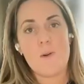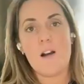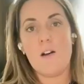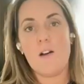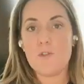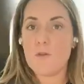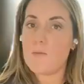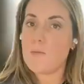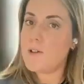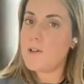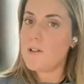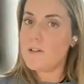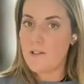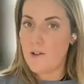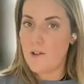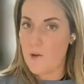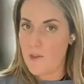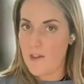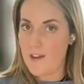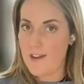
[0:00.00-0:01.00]
you uncomfortable,
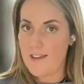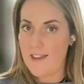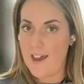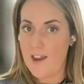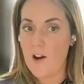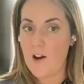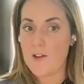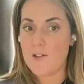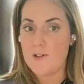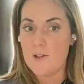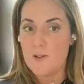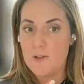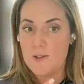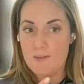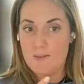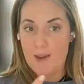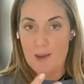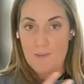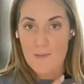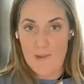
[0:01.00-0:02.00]
know that that also used
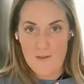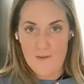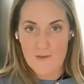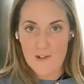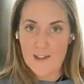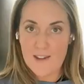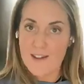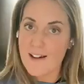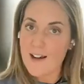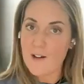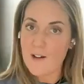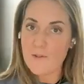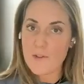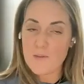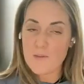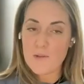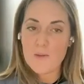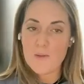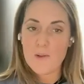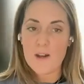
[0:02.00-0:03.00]
to make me really uncomfortable.